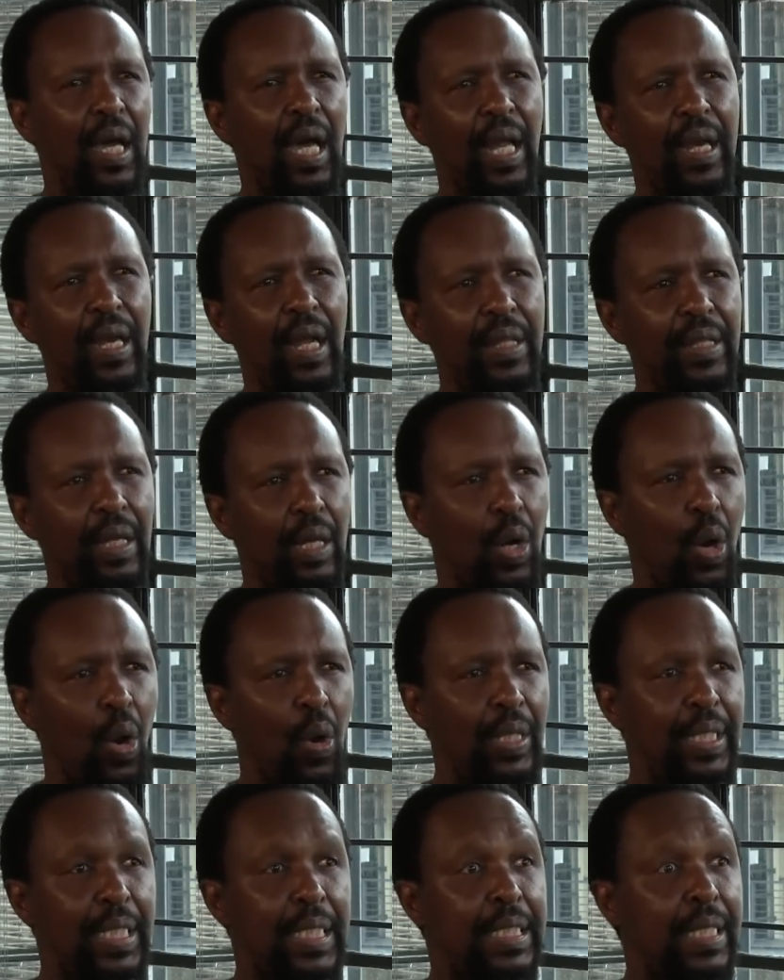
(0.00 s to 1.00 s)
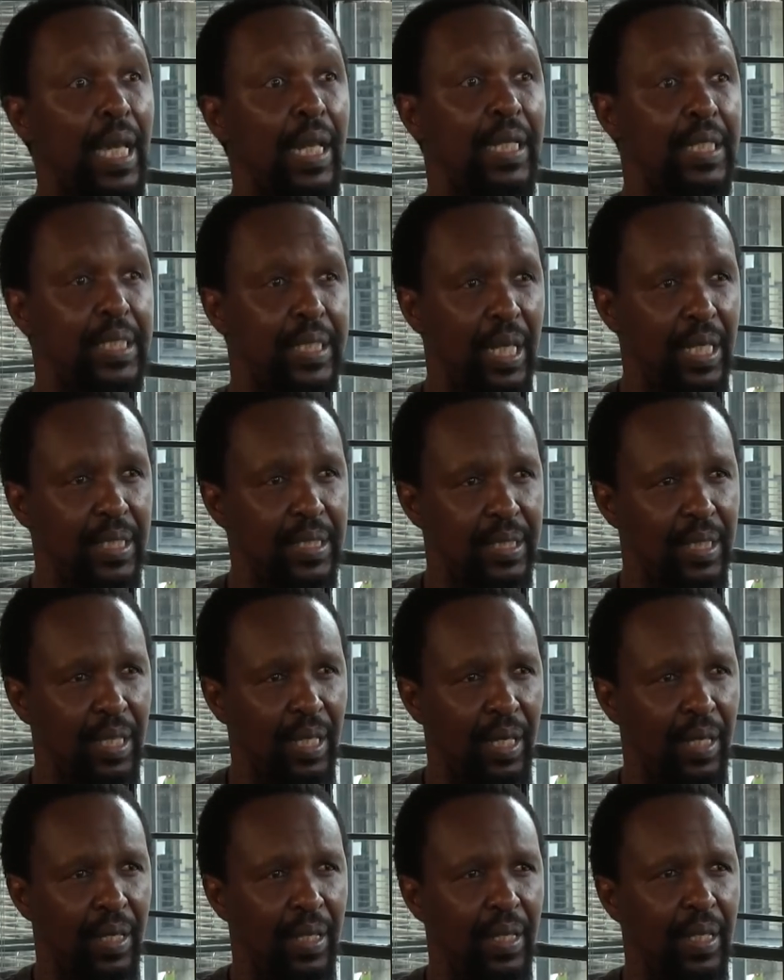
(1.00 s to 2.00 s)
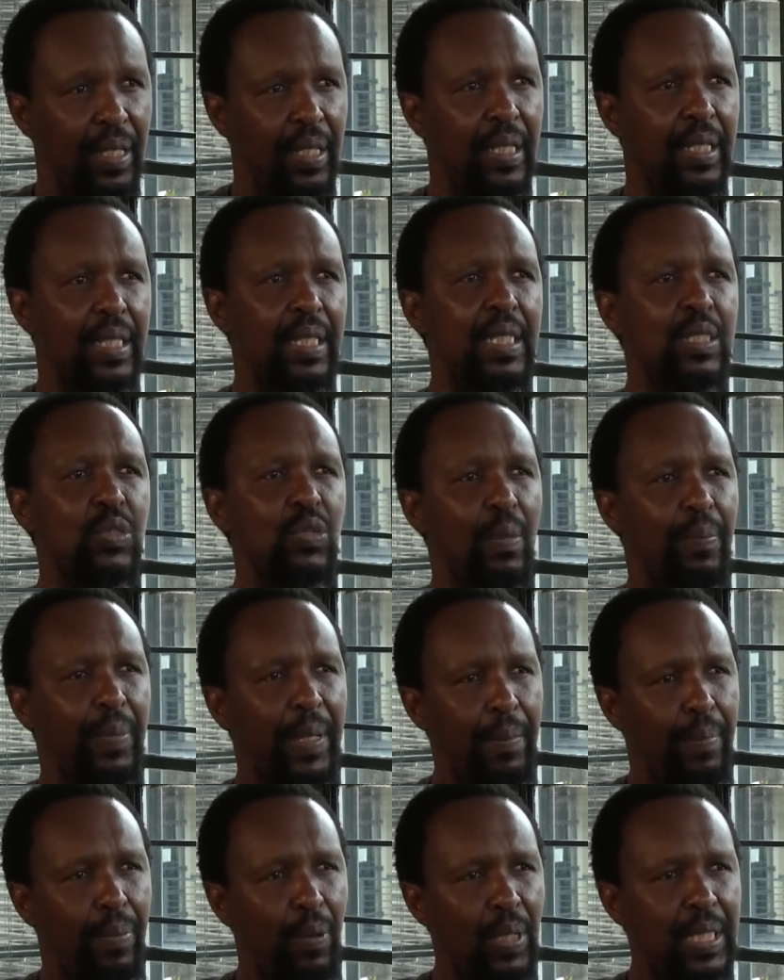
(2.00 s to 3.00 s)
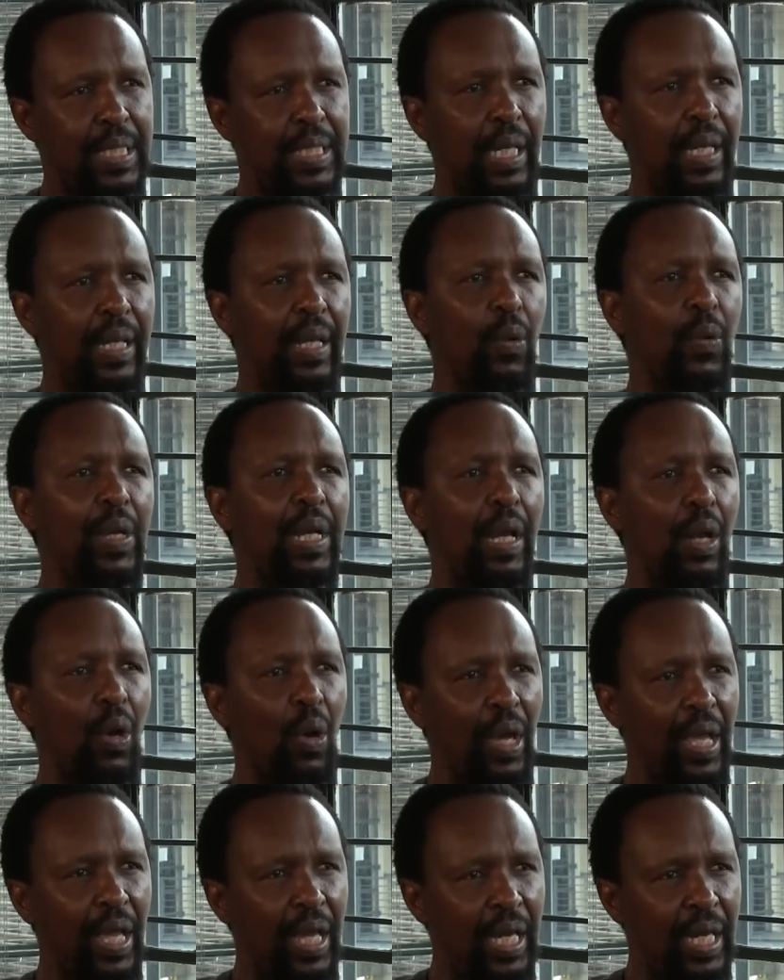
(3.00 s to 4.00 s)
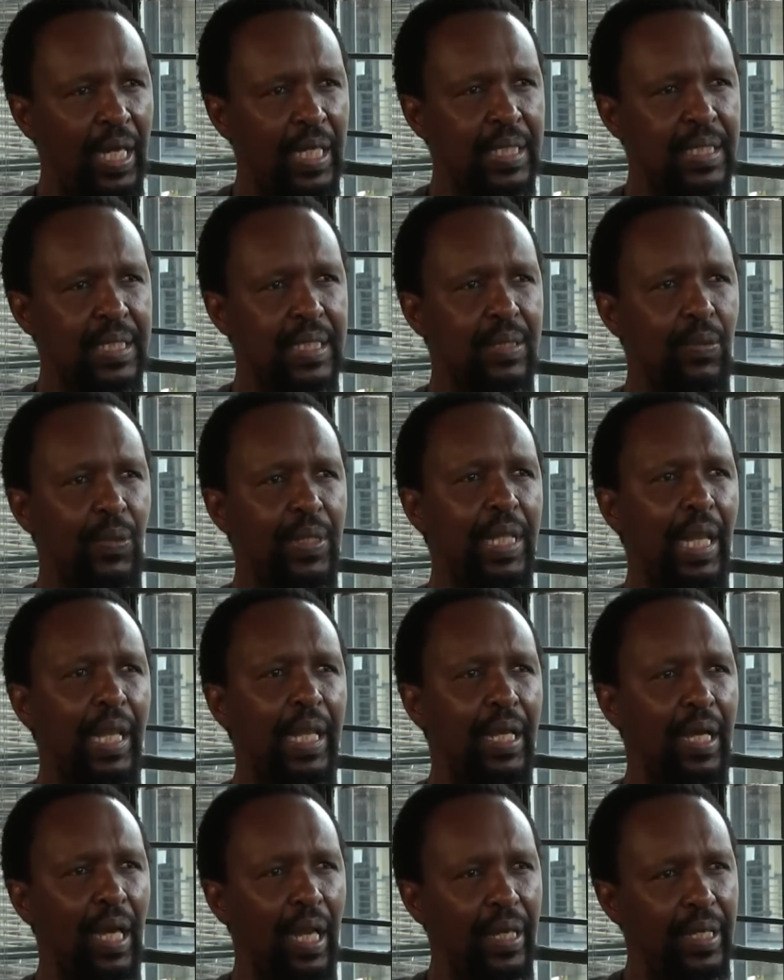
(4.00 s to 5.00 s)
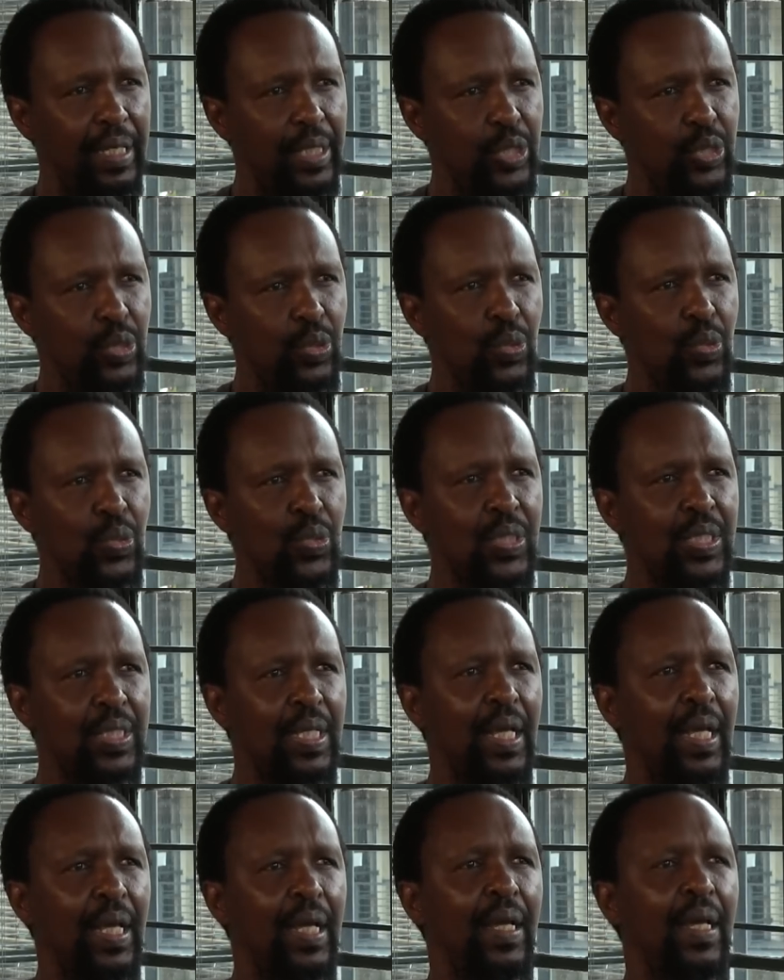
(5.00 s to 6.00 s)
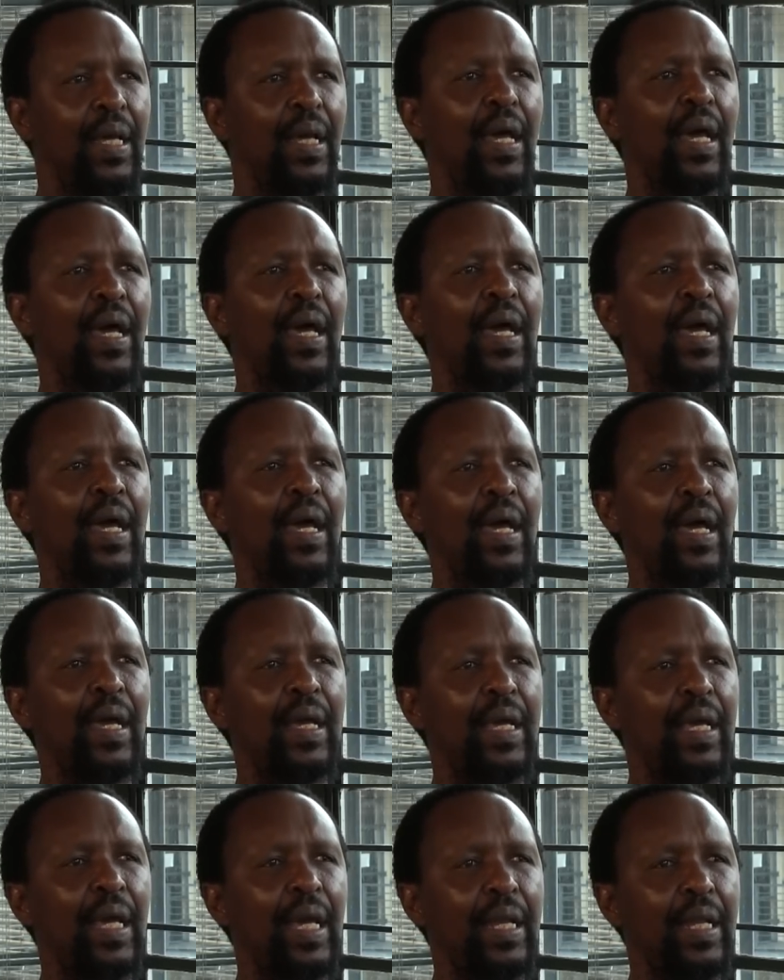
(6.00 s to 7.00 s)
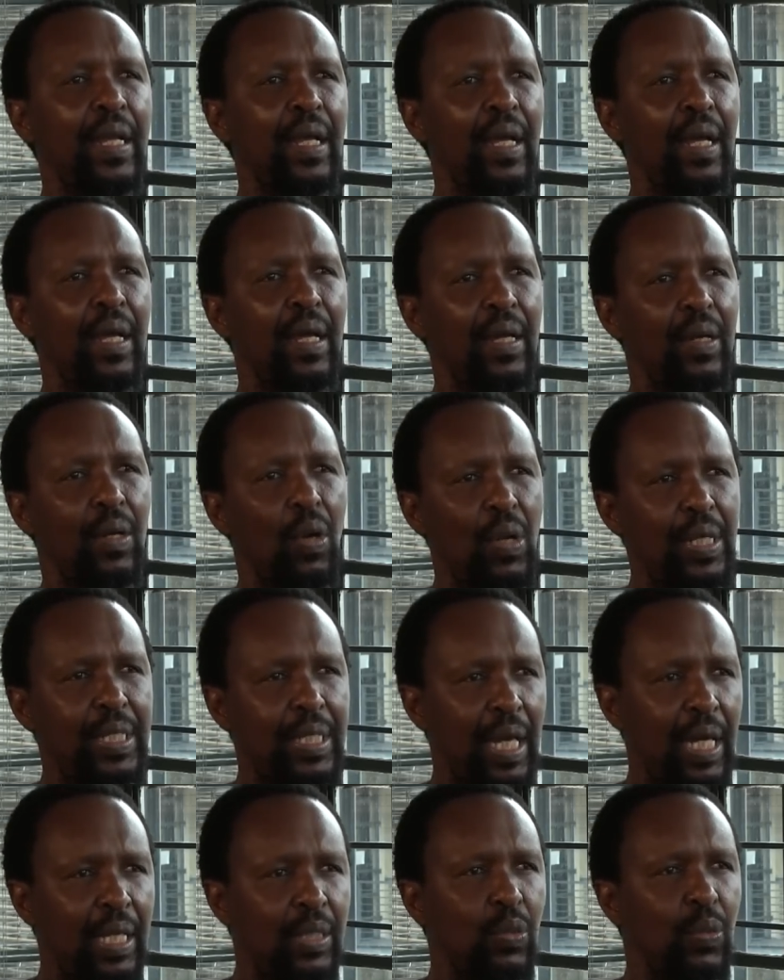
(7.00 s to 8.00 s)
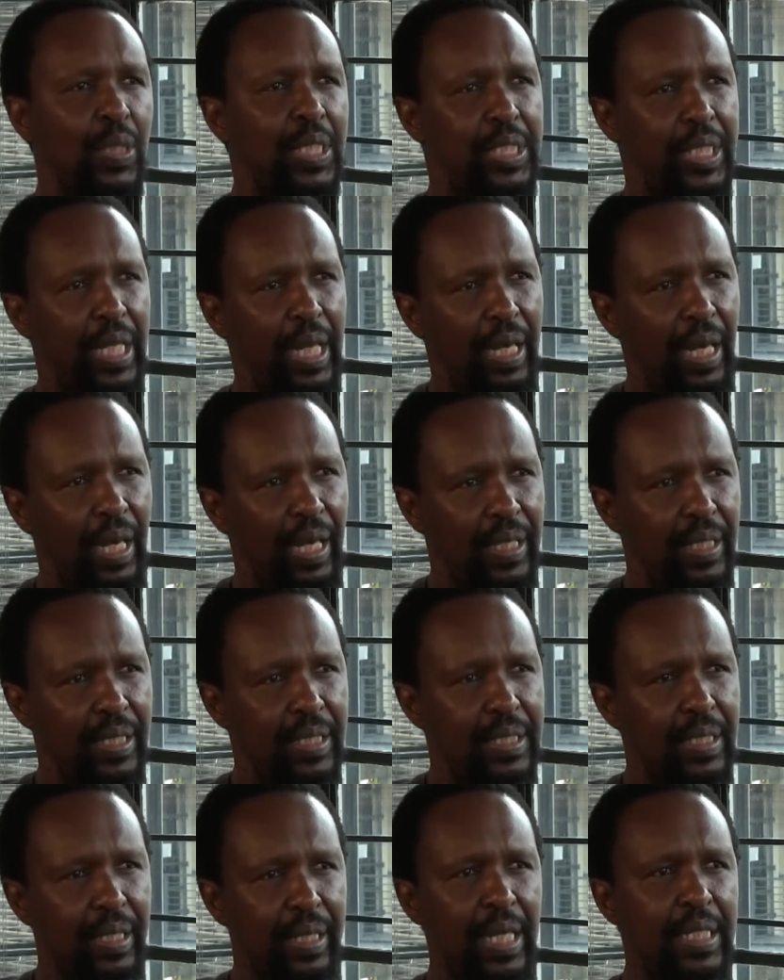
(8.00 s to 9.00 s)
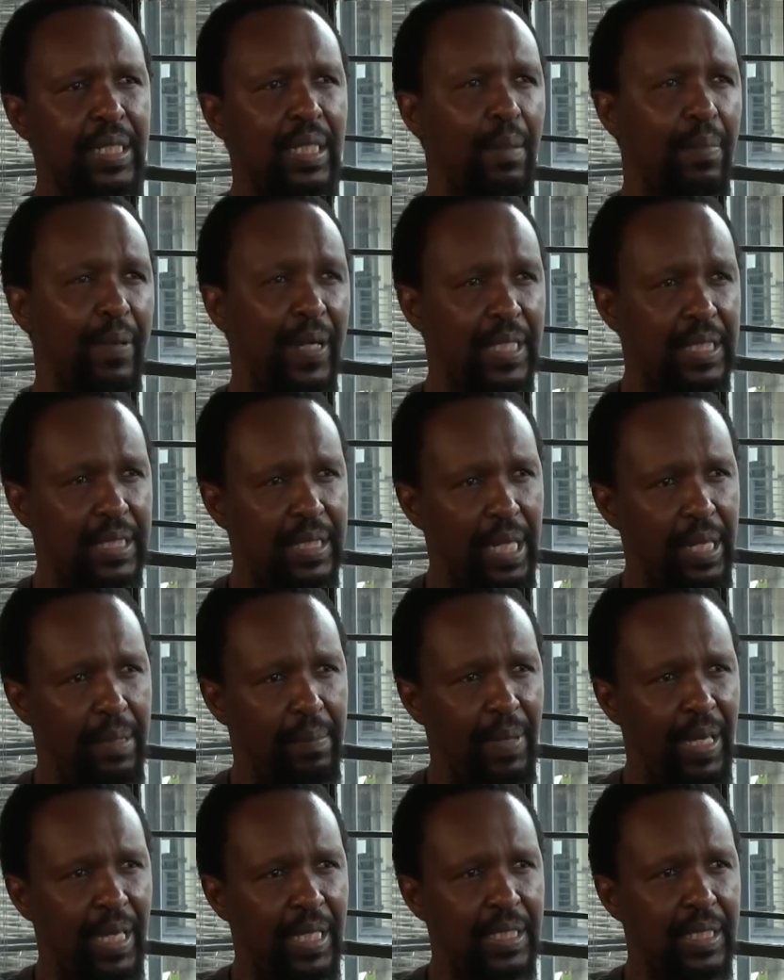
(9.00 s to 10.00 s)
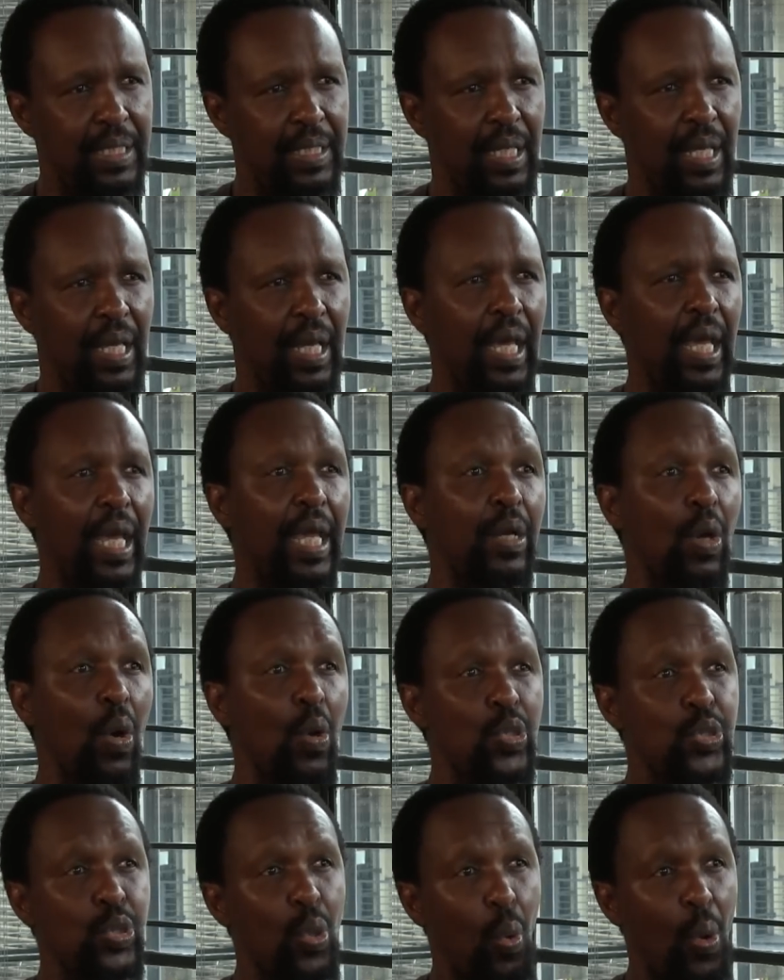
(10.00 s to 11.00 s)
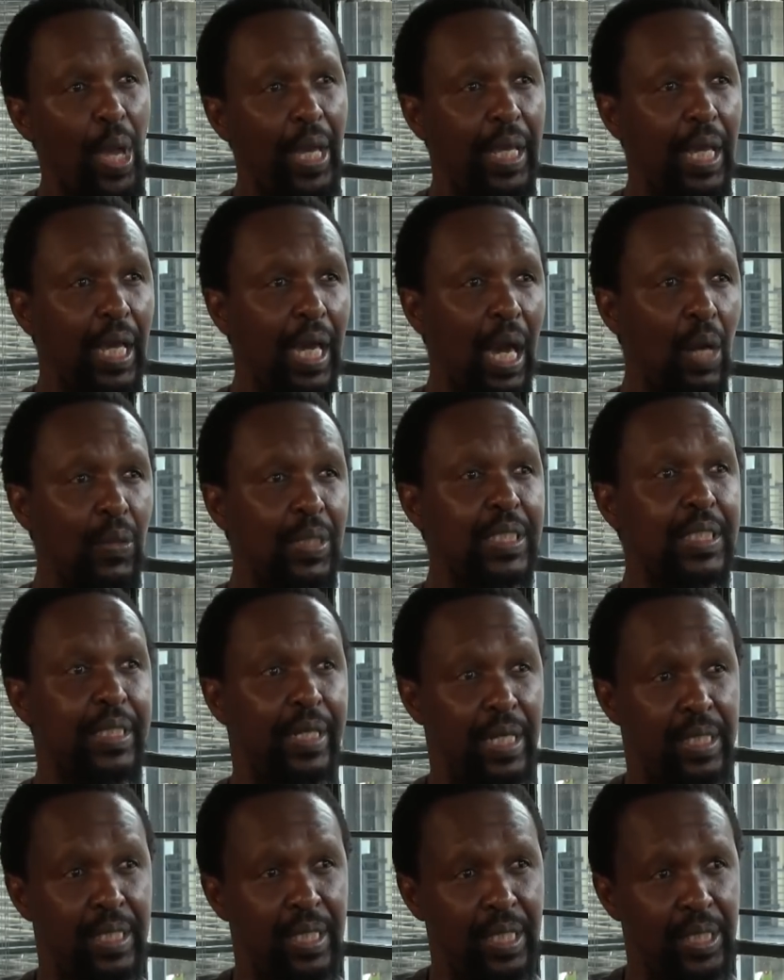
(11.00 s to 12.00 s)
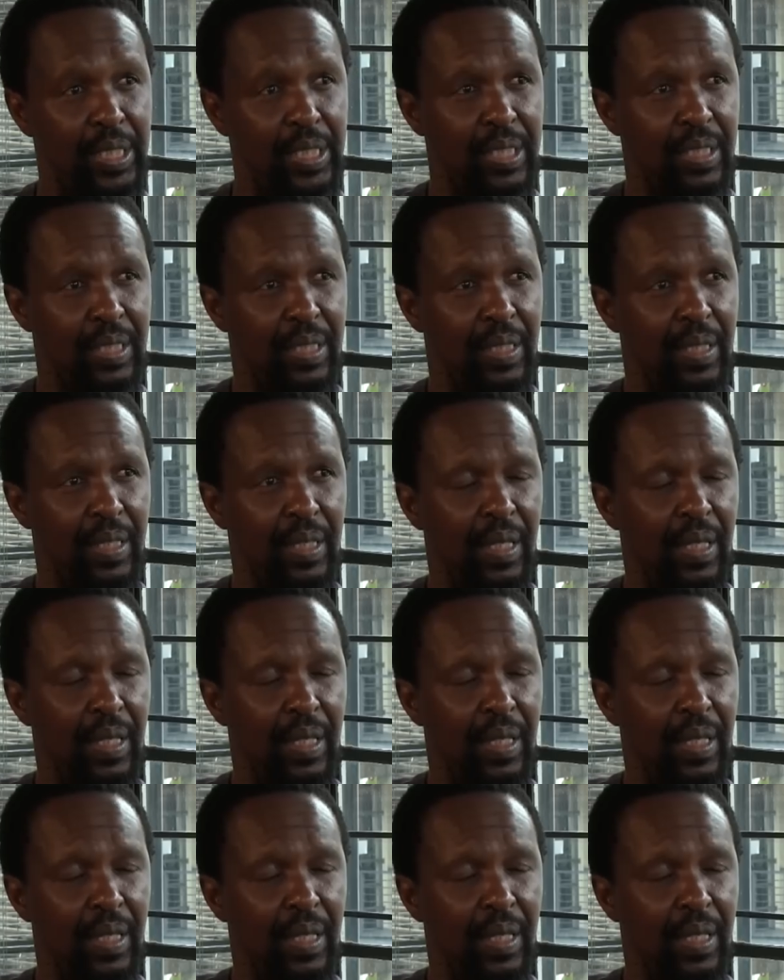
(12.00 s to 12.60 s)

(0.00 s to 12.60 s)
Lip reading: Another called the intelligentsia. These were people dealing with lawyers, with the legal issues, getting contact with journalists, writing press statements, and also working out strategy.